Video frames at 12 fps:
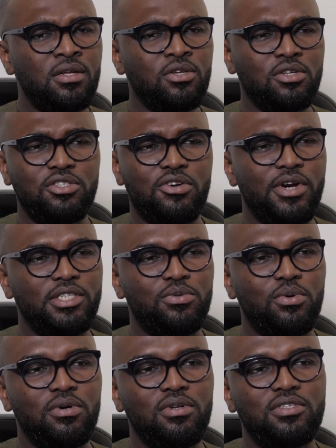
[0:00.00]
So it was a great
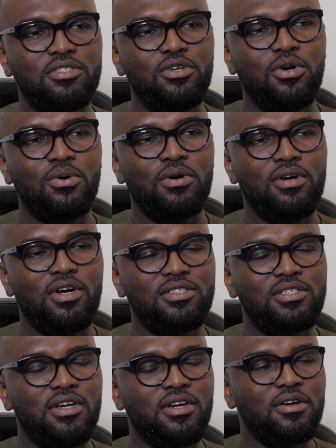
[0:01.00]
role. So I
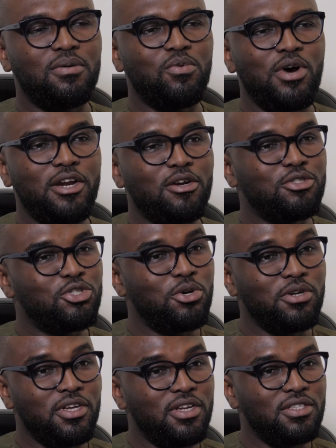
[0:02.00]
said, um, why not
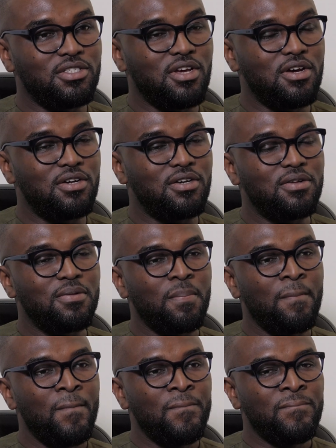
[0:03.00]
join Guinness Ghana?
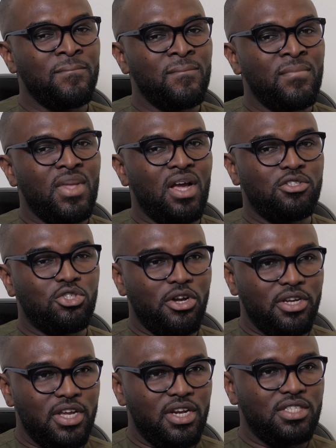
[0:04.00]
And I
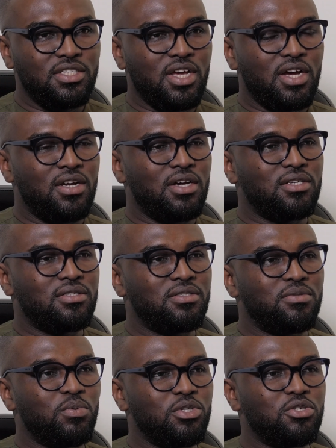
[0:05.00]
joined Guinness Ghana,
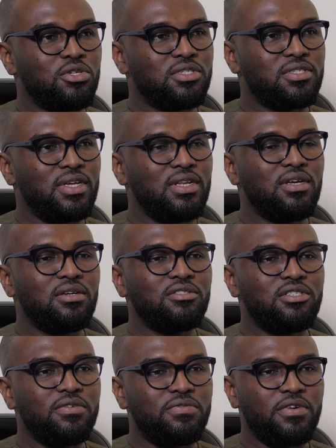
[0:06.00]
which was a little
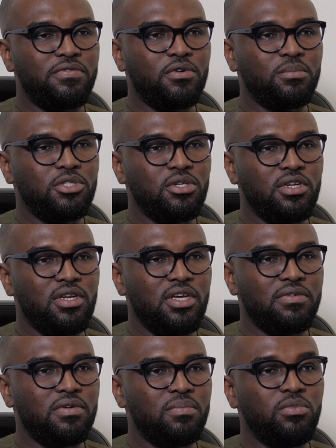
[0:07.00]
different from
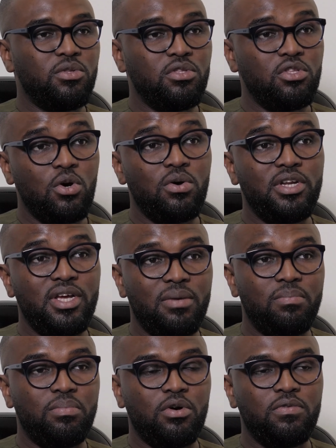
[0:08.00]
Unilever, though they
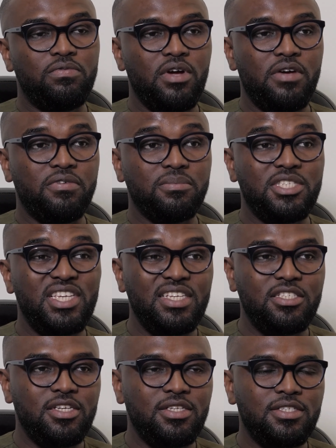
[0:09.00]
are both
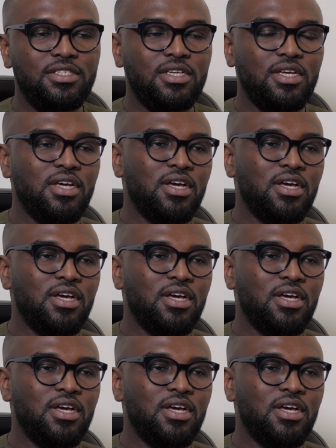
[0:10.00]
FMCGs